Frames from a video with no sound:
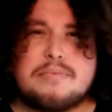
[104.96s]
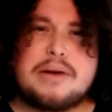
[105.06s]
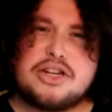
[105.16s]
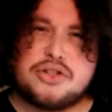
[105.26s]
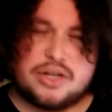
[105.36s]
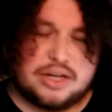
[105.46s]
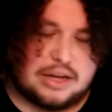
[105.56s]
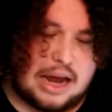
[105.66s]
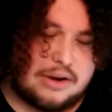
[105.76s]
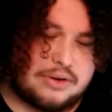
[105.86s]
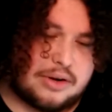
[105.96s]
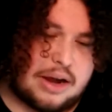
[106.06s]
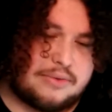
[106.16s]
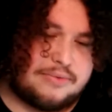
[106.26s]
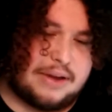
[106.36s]
but I should. I don't know.
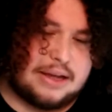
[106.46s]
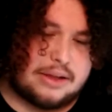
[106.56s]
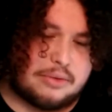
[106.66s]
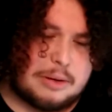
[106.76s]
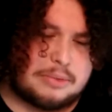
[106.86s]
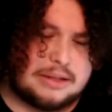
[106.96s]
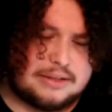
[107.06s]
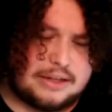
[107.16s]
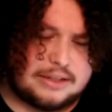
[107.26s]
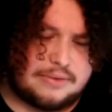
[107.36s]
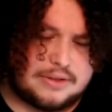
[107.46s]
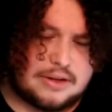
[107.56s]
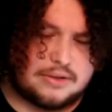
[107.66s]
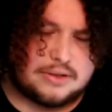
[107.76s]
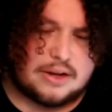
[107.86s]
I vaguely remember listening to some of the
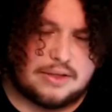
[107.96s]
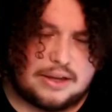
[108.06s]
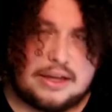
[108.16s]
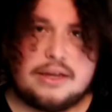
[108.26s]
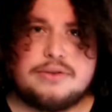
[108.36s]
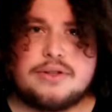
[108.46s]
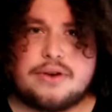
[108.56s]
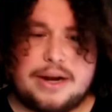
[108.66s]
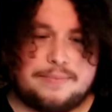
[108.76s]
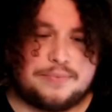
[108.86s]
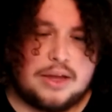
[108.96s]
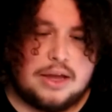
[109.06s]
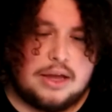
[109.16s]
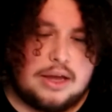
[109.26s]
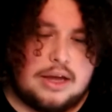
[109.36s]
songs and not thinking it was great.
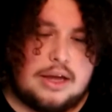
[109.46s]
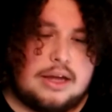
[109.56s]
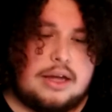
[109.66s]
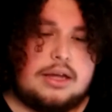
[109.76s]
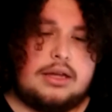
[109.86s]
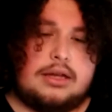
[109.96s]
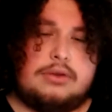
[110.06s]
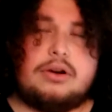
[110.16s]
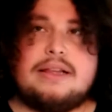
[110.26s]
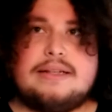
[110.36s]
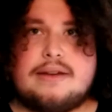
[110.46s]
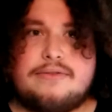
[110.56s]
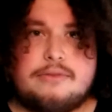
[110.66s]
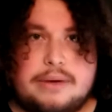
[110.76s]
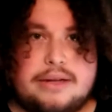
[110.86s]
Or at least
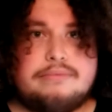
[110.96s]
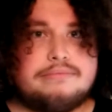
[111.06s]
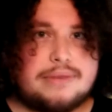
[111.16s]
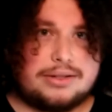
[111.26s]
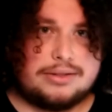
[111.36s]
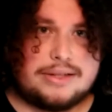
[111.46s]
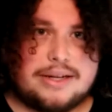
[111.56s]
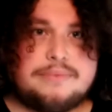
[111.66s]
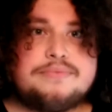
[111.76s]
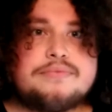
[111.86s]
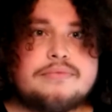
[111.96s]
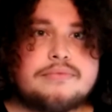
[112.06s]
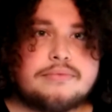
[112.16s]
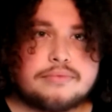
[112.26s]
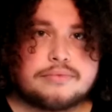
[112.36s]
not for me, I should say.
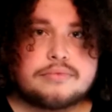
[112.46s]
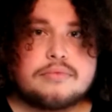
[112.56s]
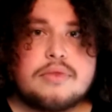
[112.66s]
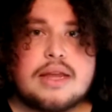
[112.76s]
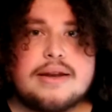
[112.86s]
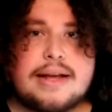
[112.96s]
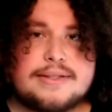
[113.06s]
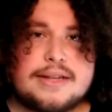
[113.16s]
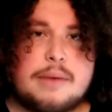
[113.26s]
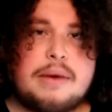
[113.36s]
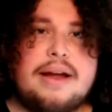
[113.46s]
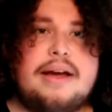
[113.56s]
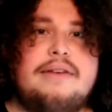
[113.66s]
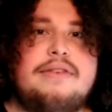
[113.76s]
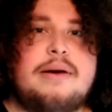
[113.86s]
Next up, I
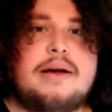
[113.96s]
have